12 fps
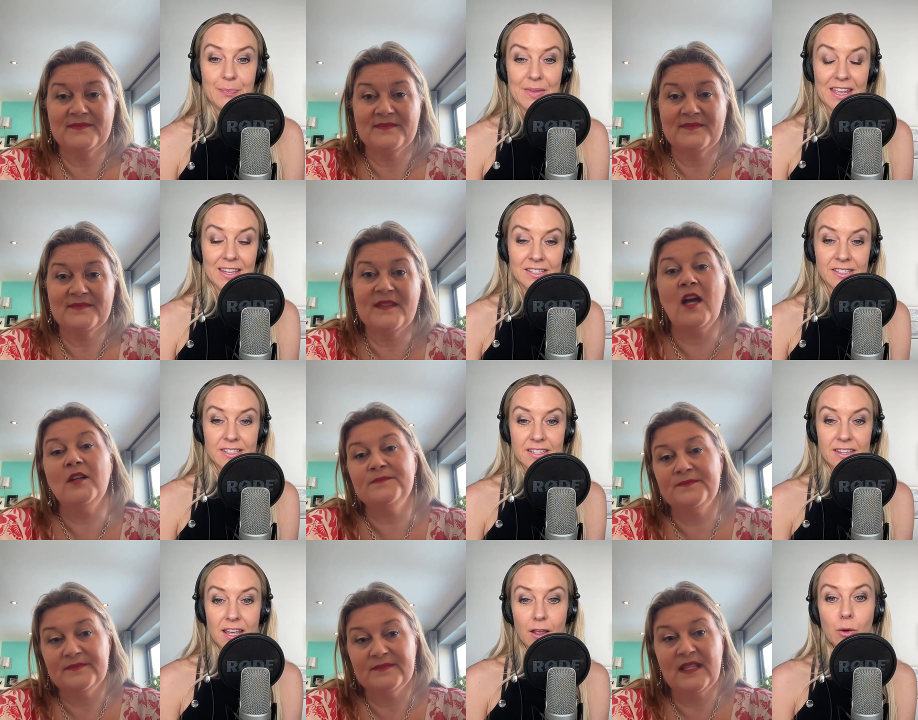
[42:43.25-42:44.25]
Speaker 1: and no,
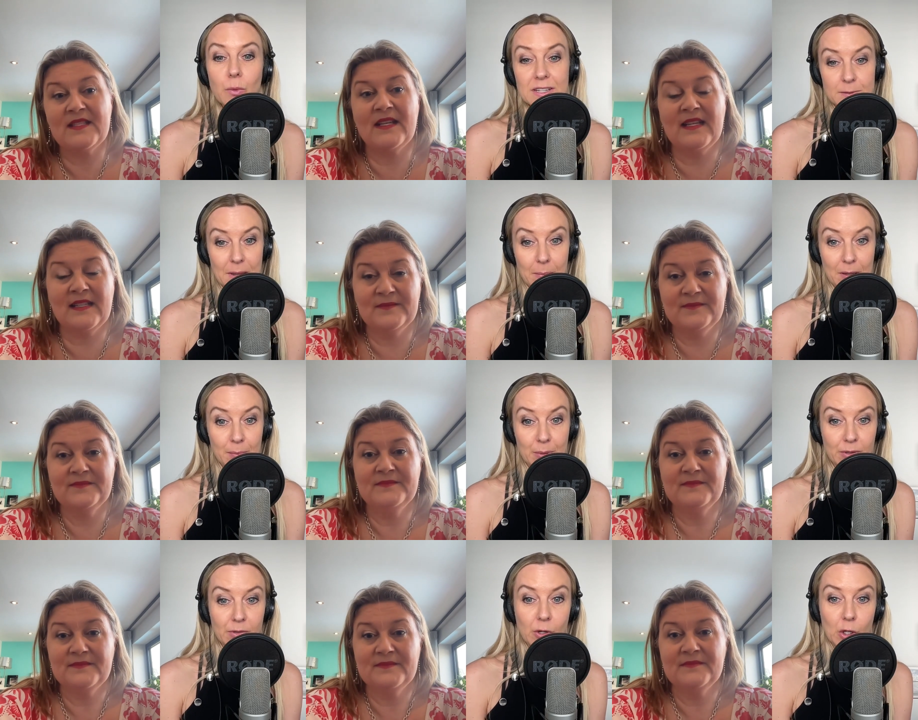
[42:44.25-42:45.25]
there'll always be
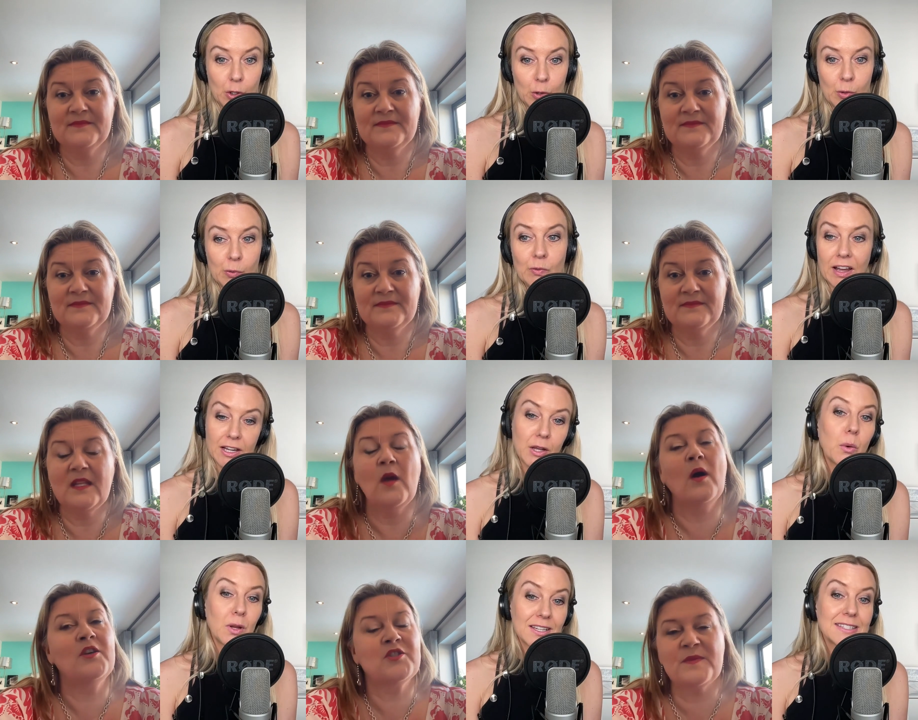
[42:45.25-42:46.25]
people who value. Yeah,
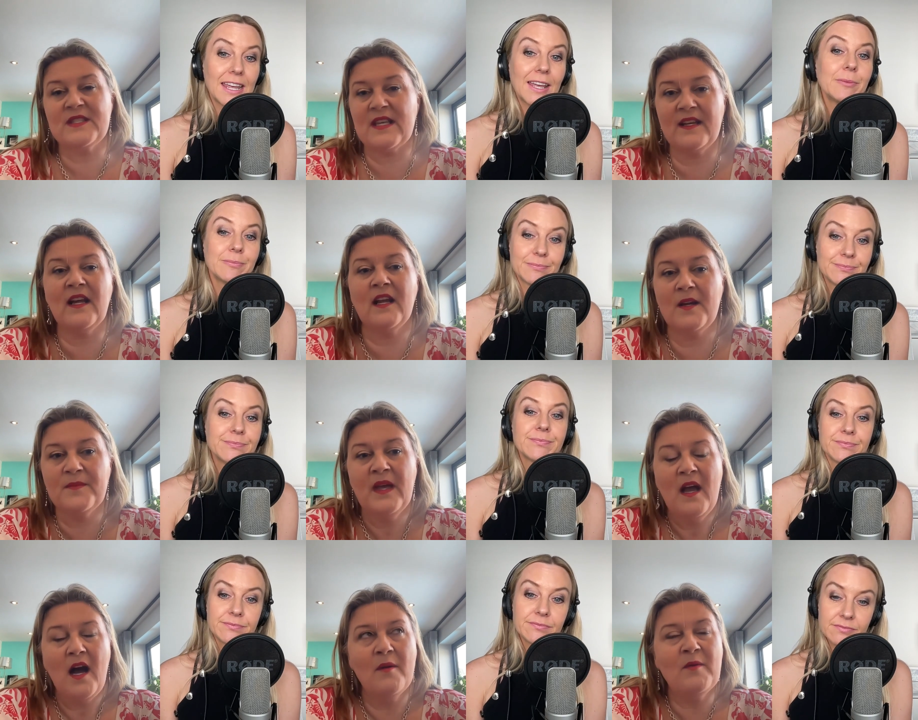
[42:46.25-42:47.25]
hundred percent. And I'm
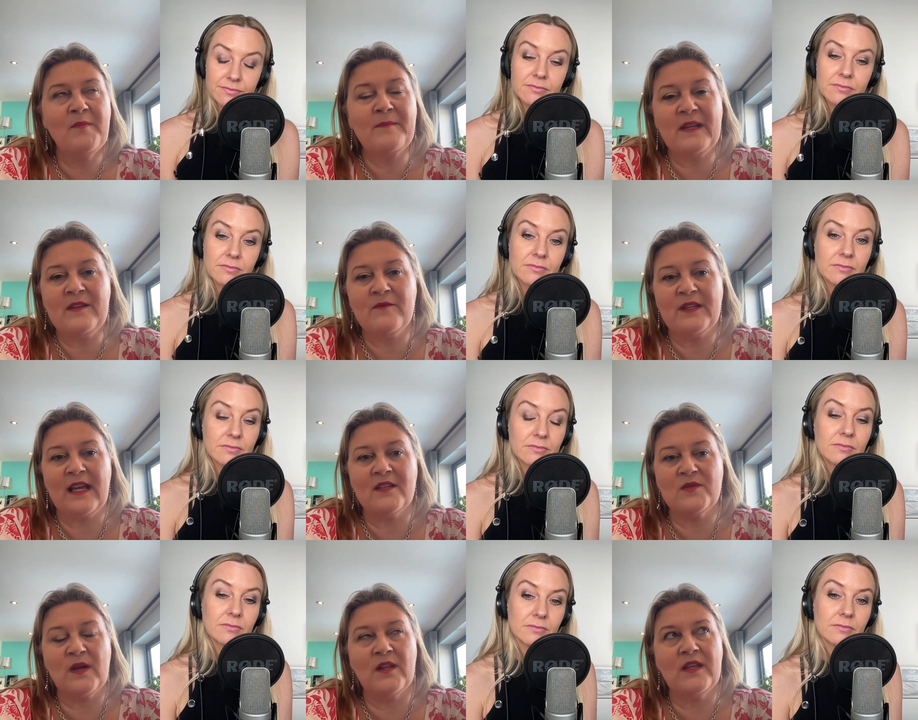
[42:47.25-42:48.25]
I'm a big believer in that
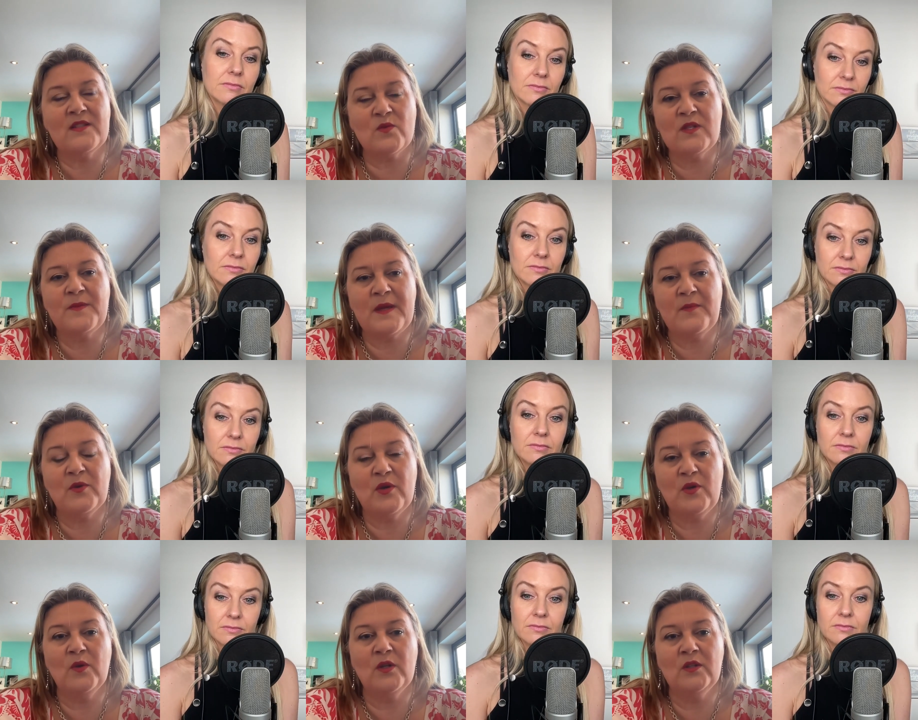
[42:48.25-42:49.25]
as well. There's always people
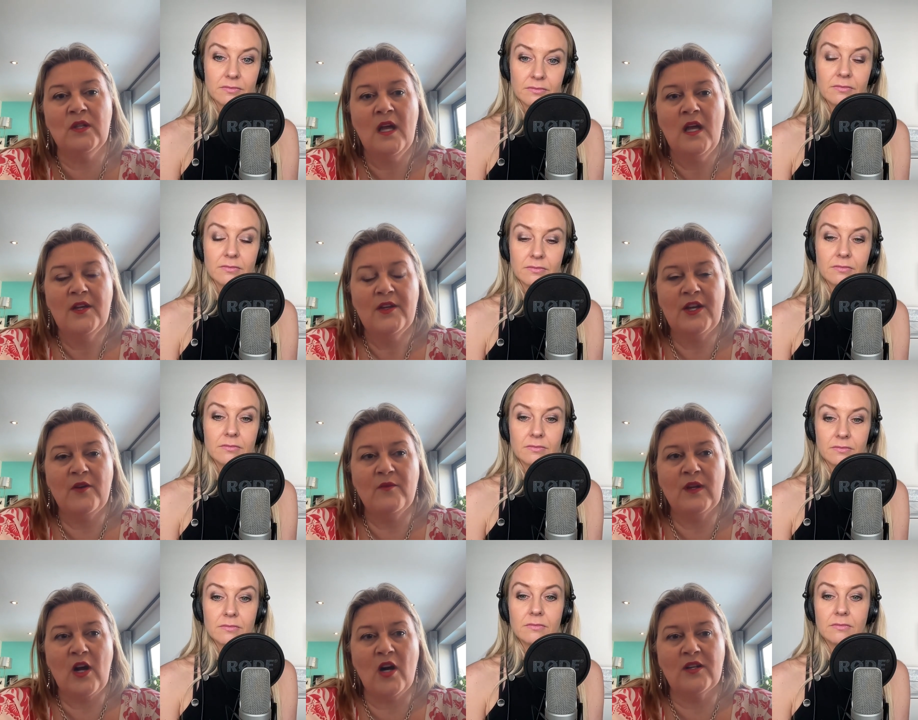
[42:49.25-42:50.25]
who will, you know,
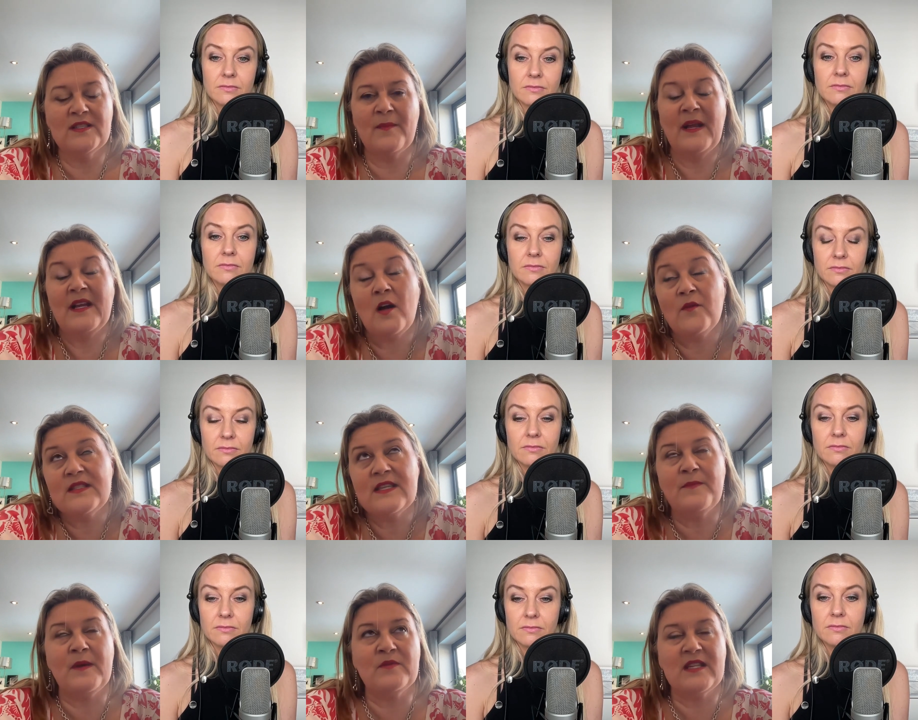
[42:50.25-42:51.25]
regardless. I mean, obviously
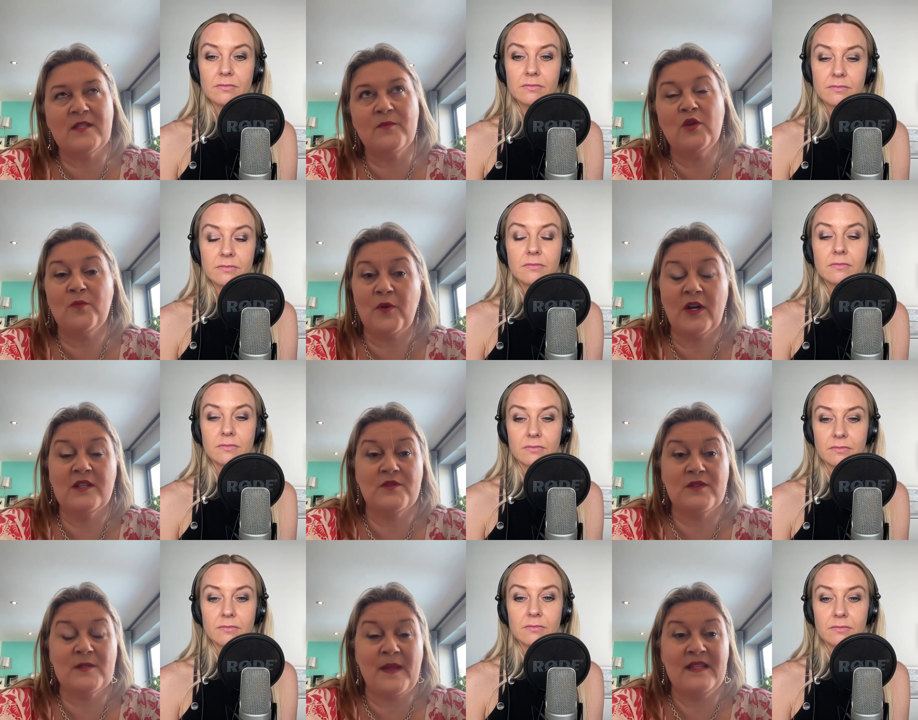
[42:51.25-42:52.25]
people say to me, oh, "Your products are
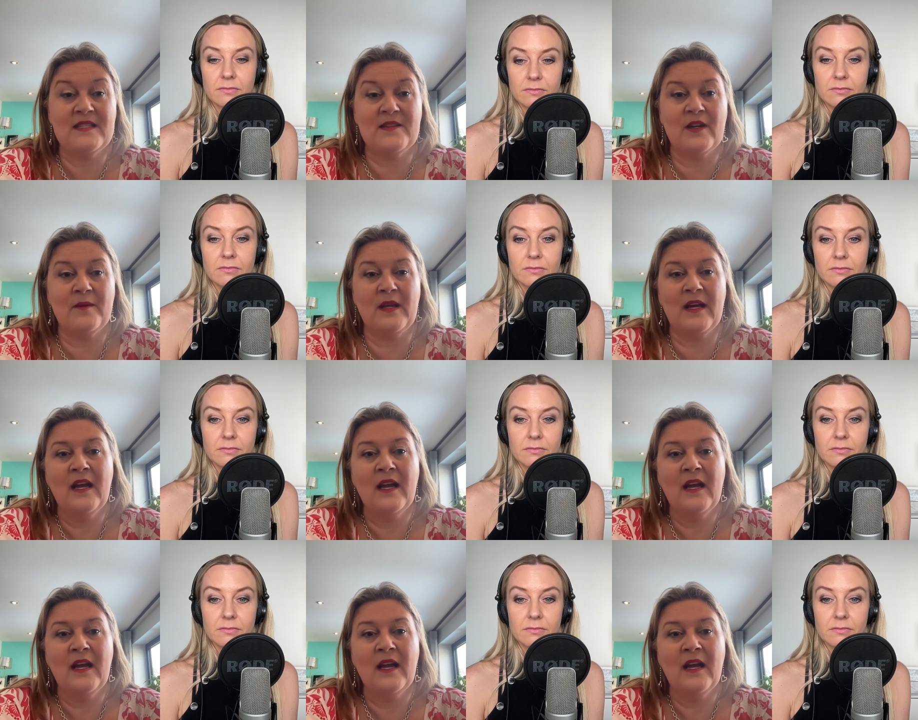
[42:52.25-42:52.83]
expensive," and I'm like,